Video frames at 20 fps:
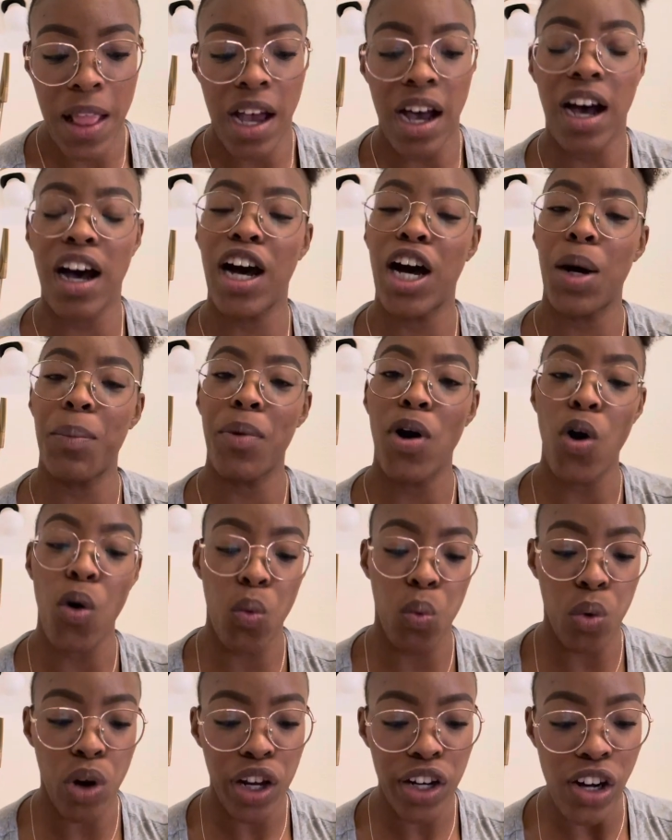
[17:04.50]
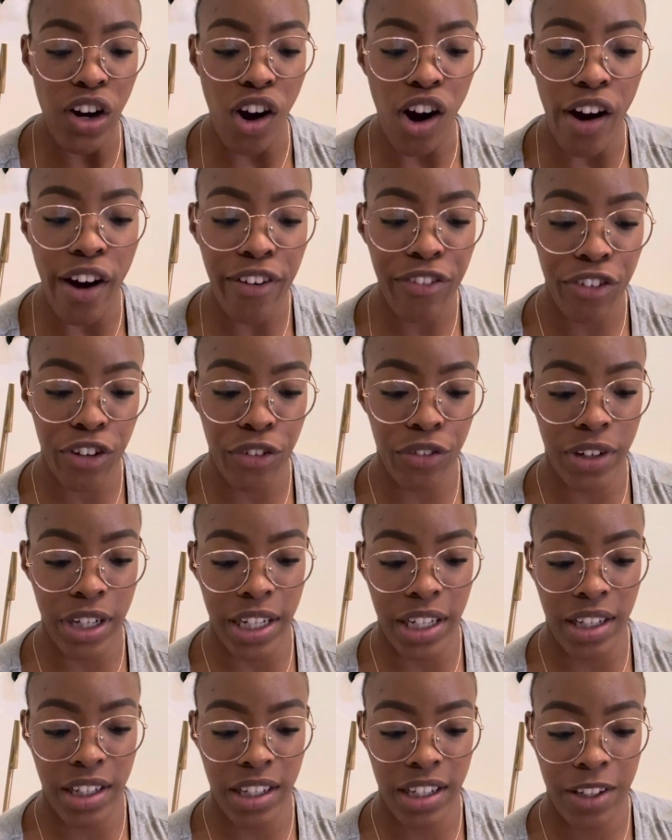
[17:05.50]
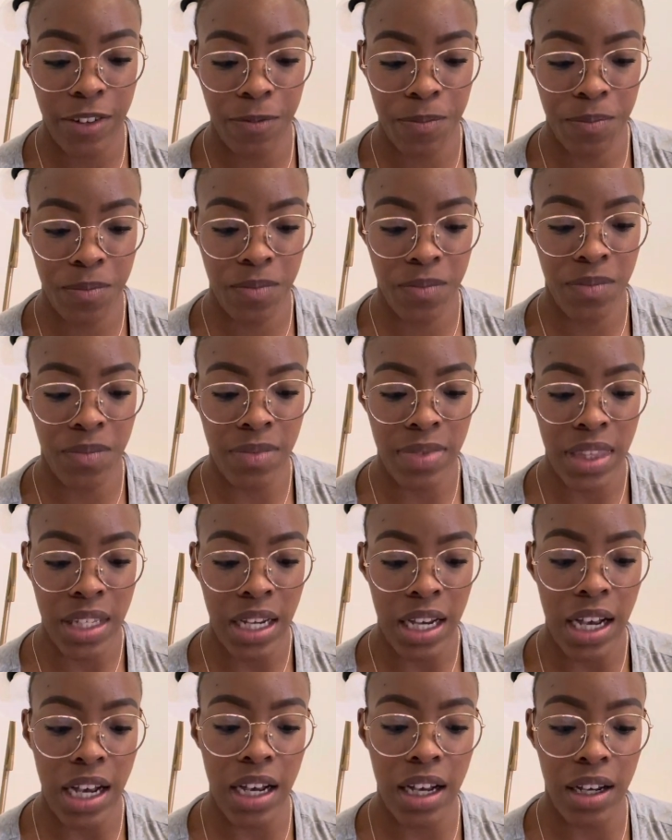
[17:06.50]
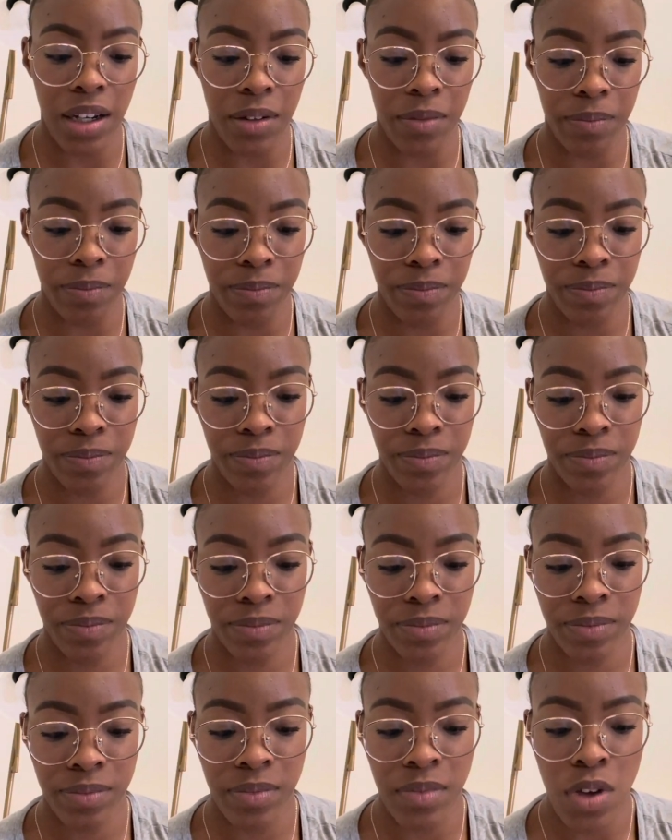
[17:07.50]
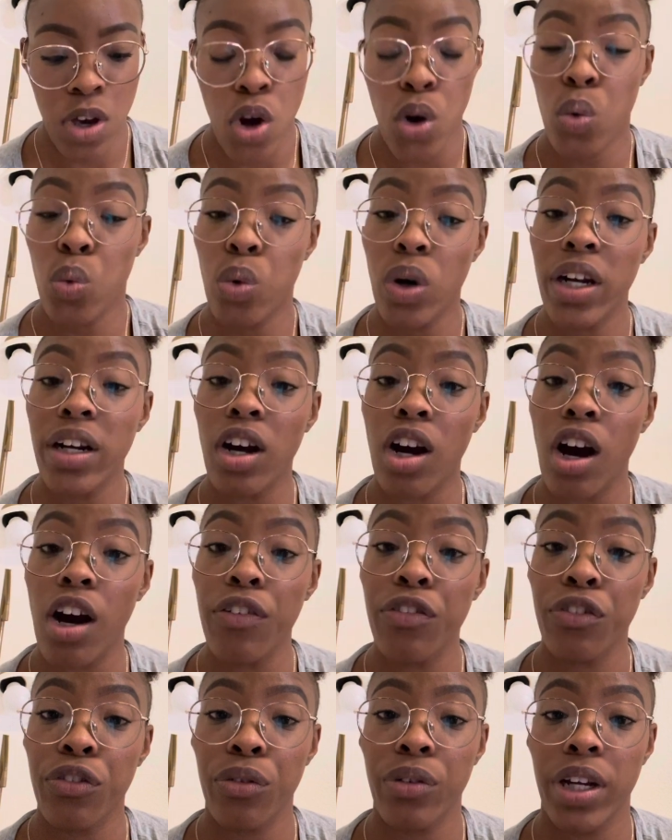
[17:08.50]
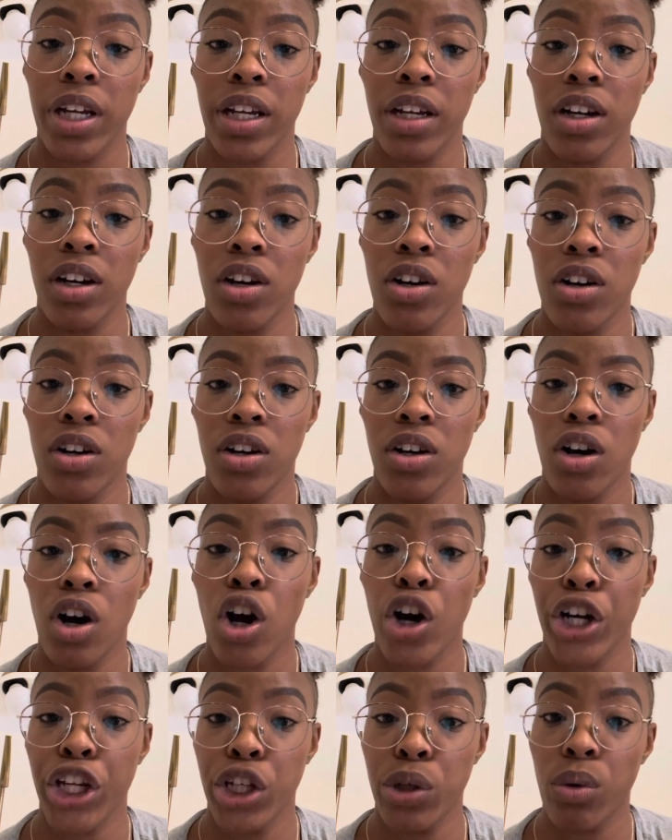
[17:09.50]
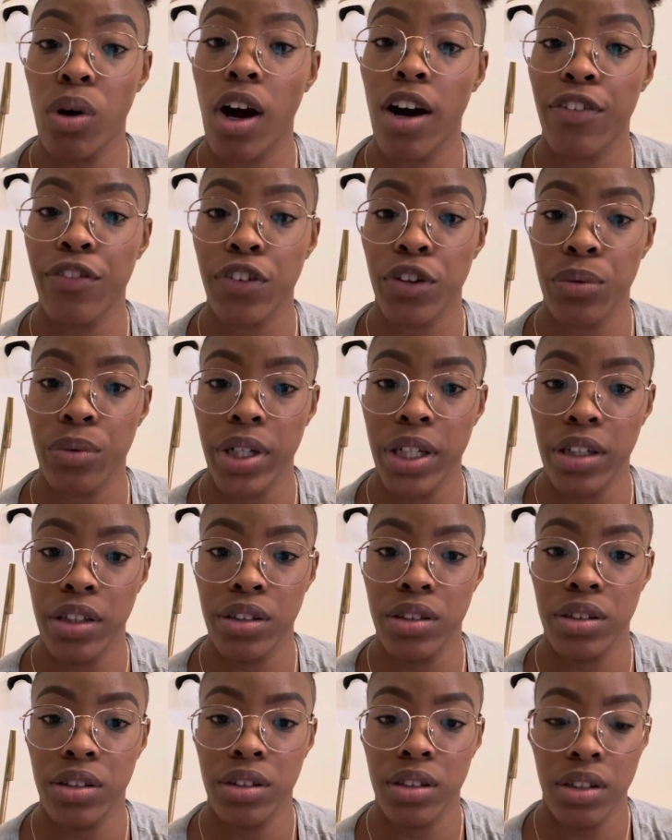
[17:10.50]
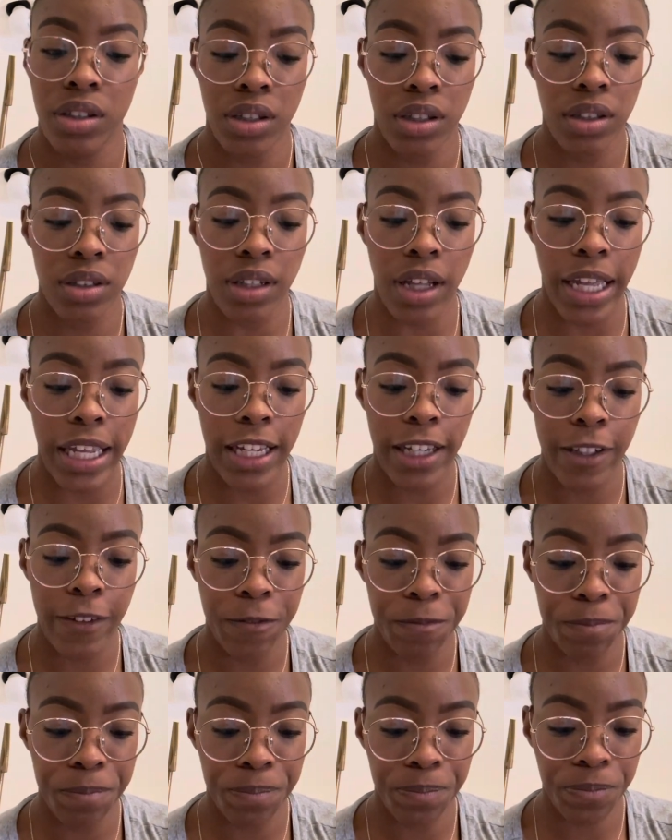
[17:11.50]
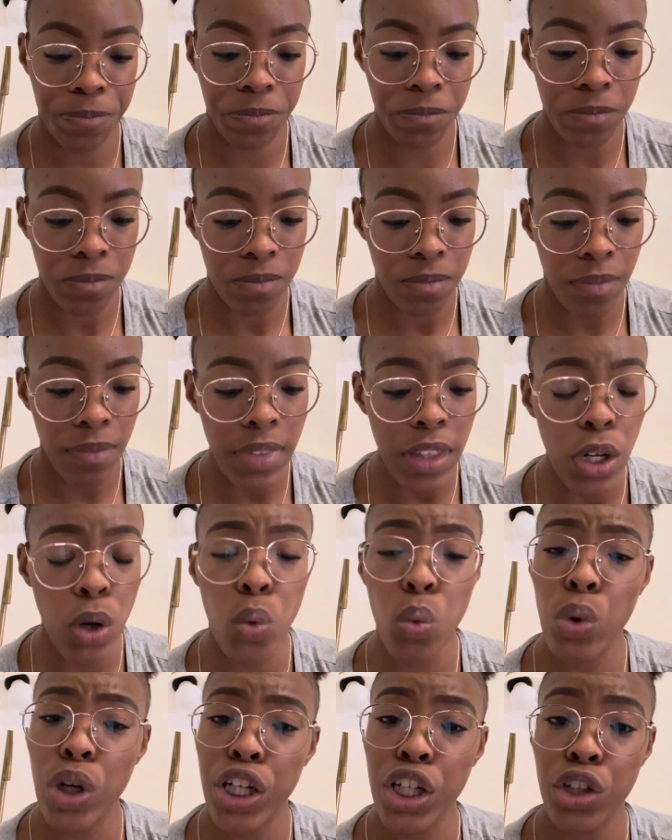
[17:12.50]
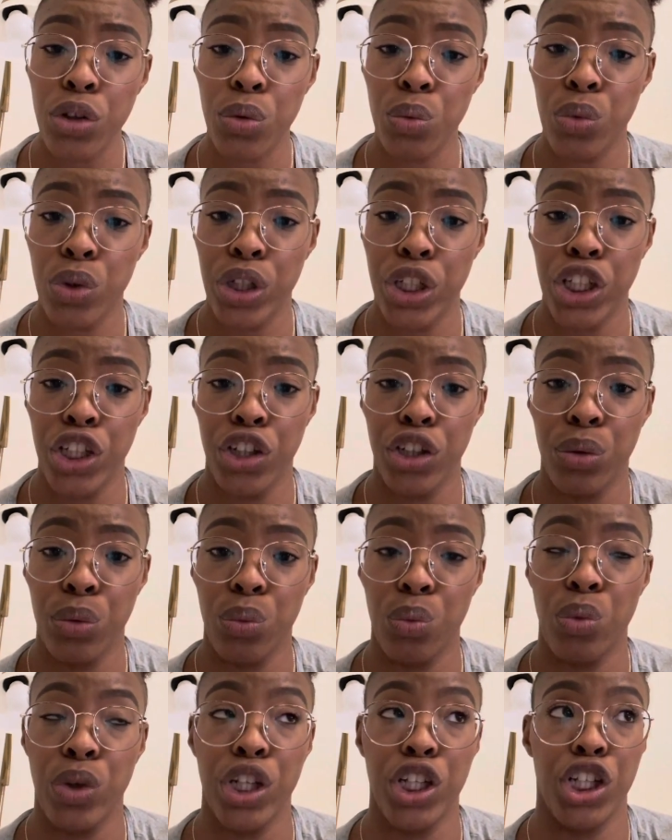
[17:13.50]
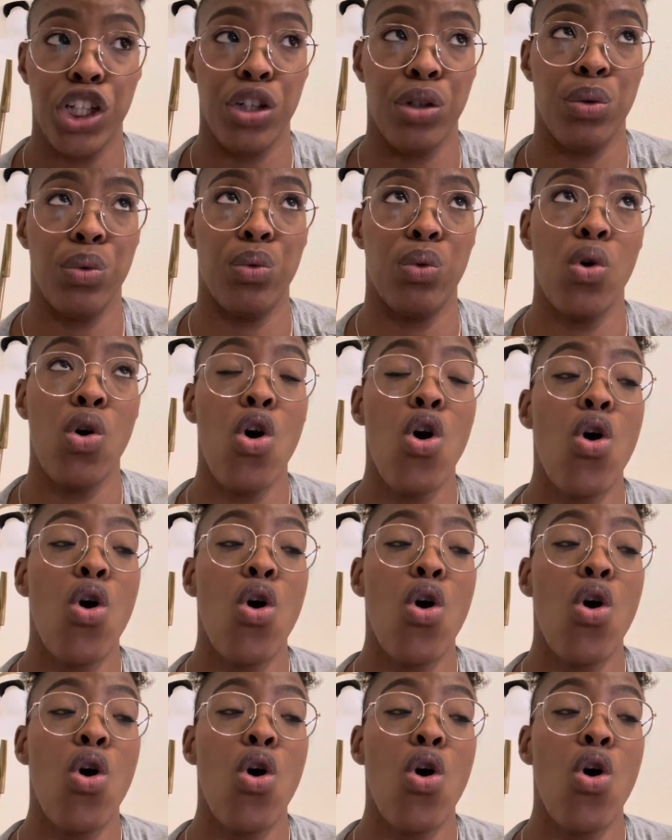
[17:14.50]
um what offering um what offering are you offering like when when when you